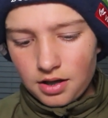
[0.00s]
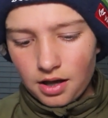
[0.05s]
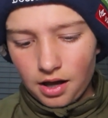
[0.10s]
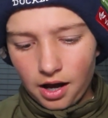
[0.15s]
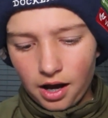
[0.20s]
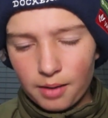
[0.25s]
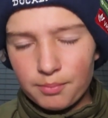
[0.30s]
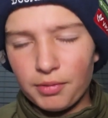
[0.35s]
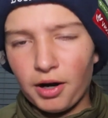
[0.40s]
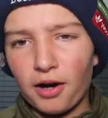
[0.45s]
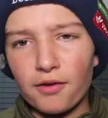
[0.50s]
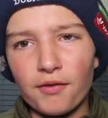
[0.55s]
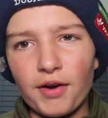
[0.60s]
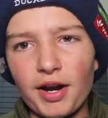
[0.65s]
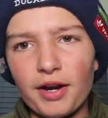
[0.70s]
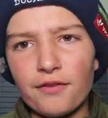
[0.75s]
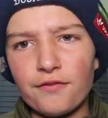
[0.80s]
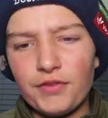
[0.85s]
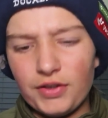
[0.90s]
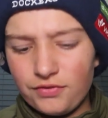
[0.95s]
by
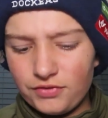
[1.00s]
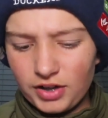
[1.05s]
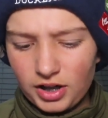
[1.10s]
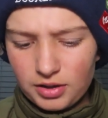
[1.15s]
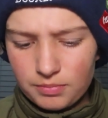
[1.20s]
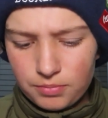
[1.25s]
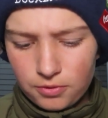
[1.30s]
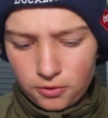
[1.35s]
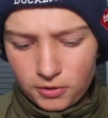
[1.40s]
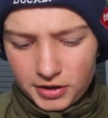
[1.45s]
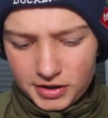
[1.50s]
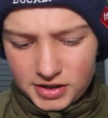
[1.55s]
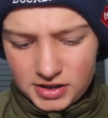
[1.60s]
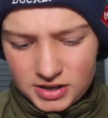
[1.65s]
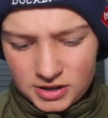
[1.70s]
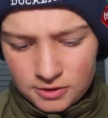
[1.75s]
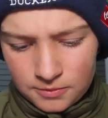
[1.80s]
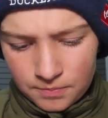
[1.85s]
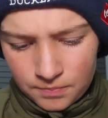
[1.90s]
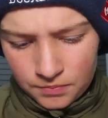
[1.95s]
around 15
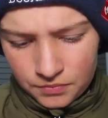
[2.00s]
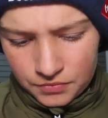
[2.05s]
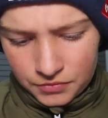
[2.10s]
points.